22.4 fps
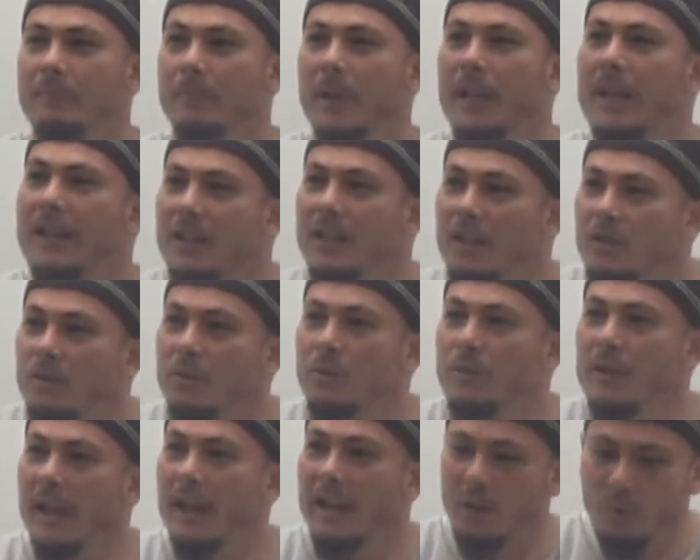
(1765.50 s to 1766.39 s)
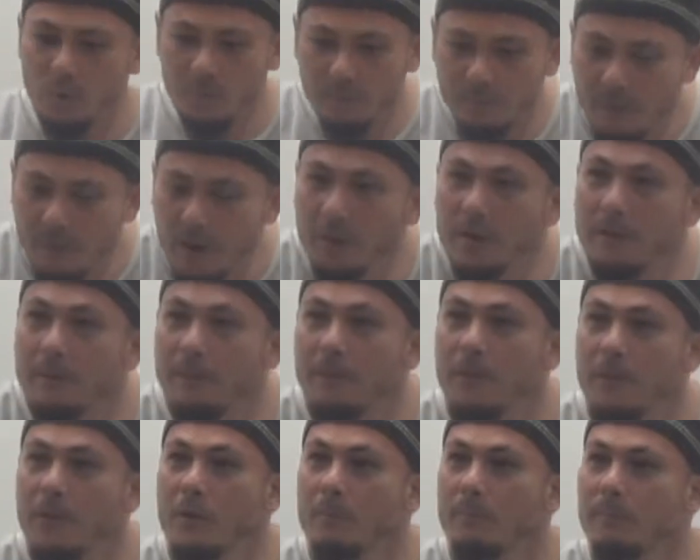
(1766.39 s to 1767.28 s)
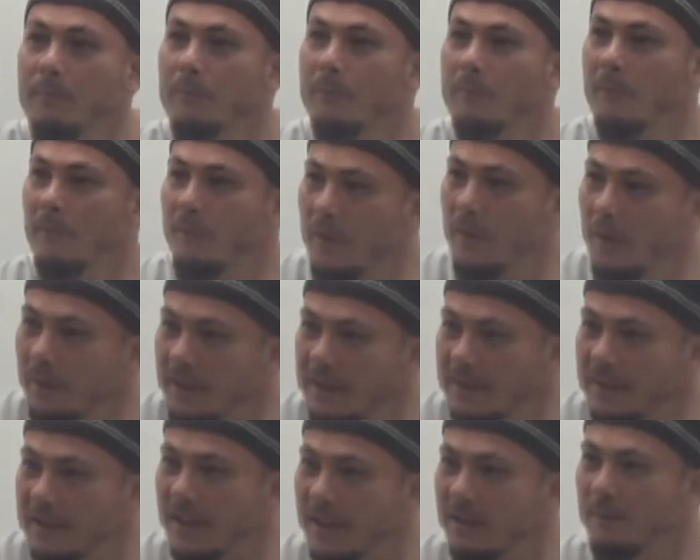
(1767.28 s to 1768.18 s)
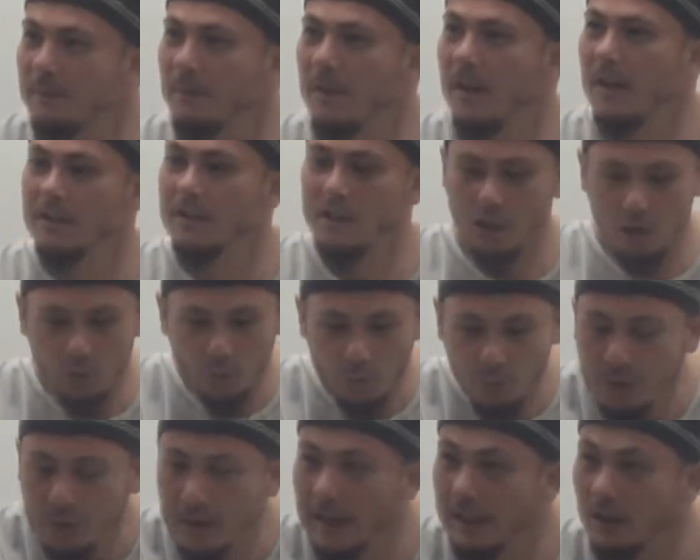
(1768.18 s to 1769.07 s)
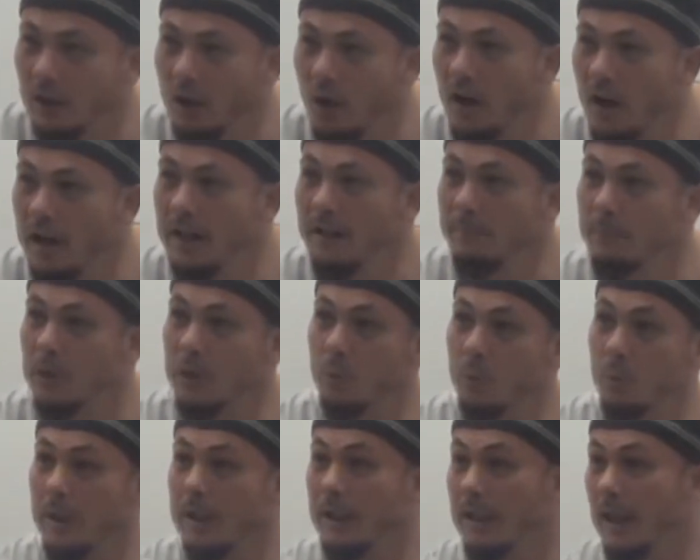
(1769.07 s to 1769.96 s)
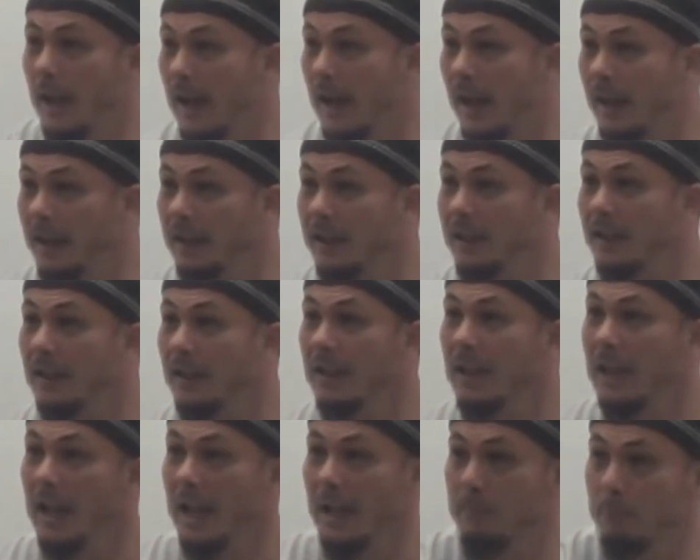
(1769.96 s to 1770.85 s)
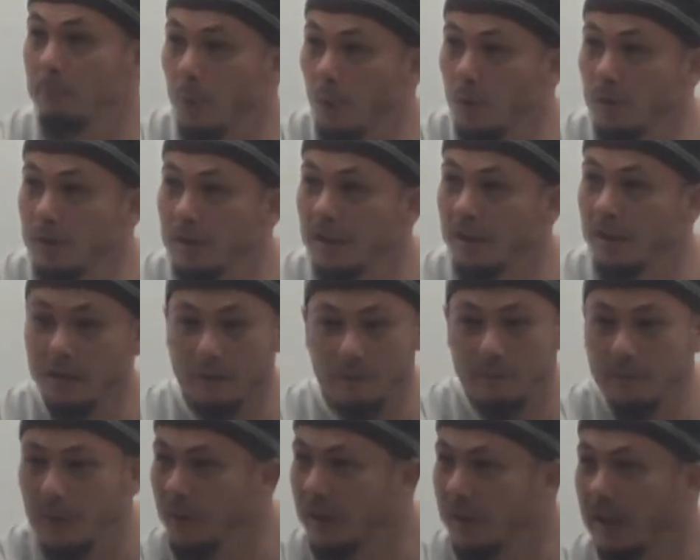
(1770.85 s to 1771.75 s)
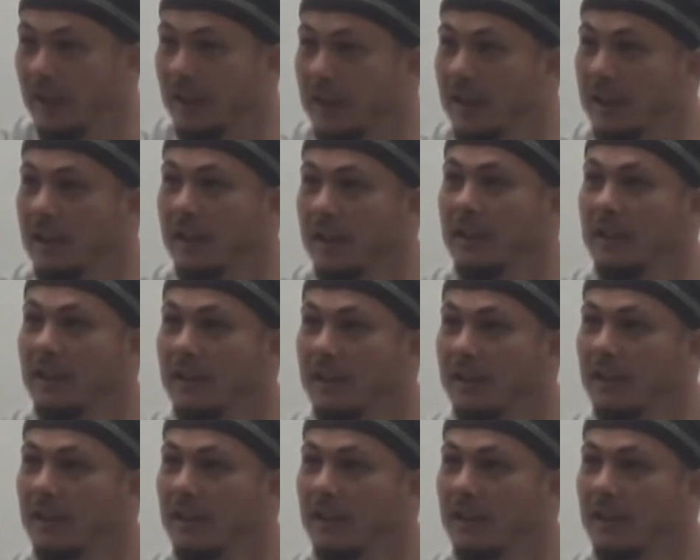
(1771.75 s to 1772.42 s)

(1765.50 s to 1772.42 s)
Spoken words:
But he didn't do that. He was very firm, very steadfast. He drew that line between haqq and batil very clearly.